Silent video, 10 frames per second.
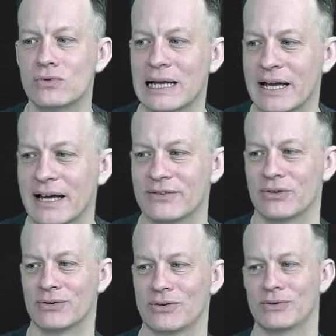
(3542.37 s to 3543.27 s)

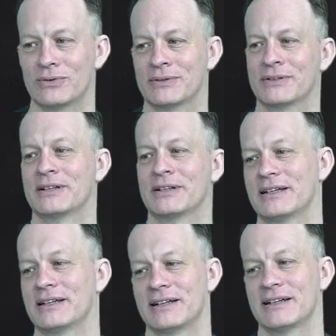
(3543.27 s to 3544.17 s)
Alejandro.
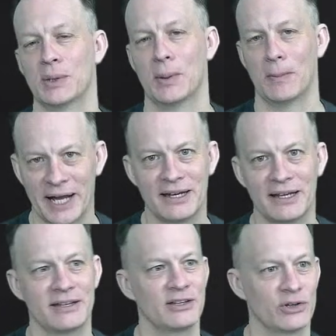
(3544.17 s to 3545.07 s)

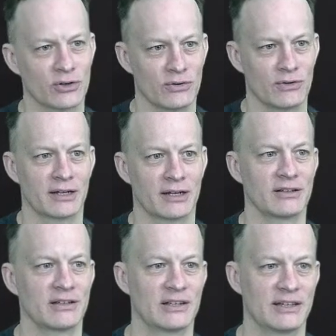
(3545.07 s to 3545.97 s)
Maire, you're correct.
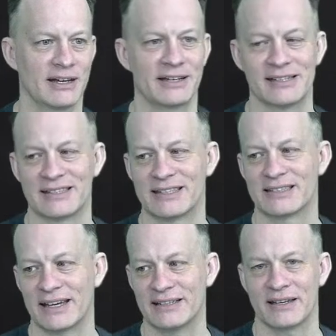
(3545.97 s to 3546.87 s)
Yeah, it's
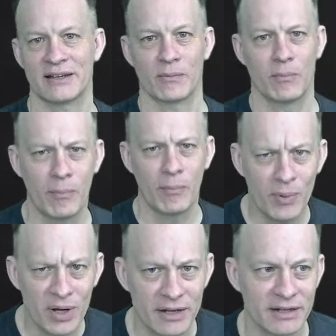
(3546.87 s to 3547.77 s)
citing.
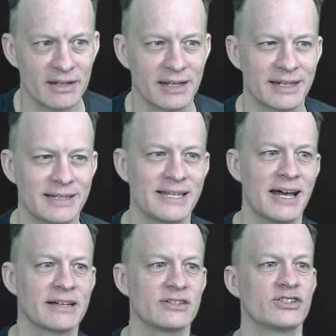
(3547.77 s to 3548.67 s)
But it's
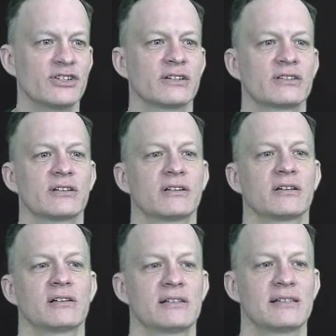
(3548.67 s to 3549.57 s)
not just
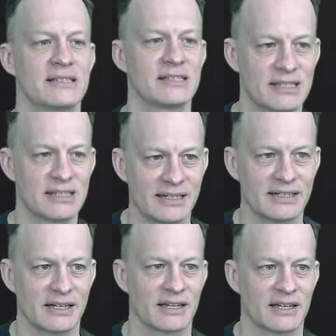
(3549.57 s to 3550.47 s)
citing.